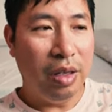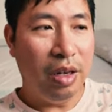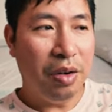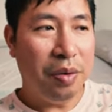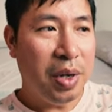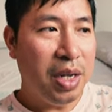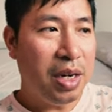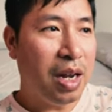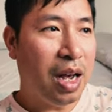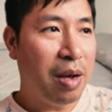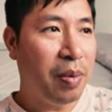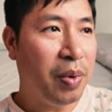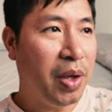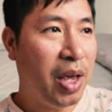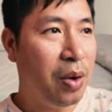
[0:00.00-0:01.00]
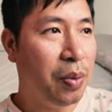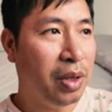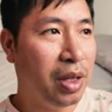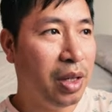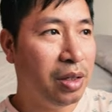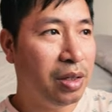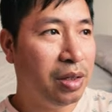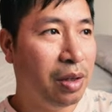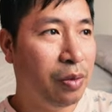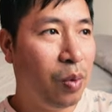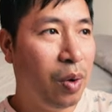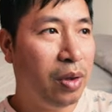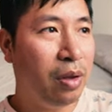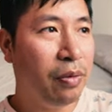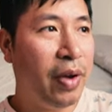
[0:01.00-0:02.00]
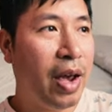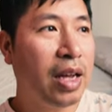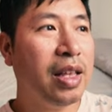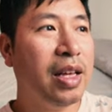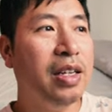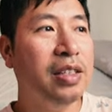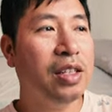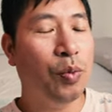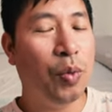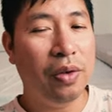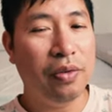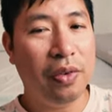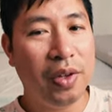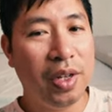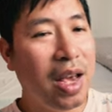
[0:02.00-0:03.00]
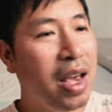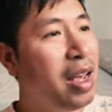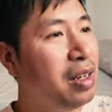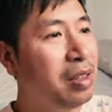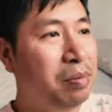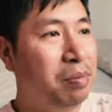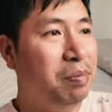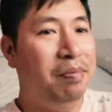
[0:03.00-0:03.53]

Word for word: you know what? I'm okay with this. The fact that it's at 158,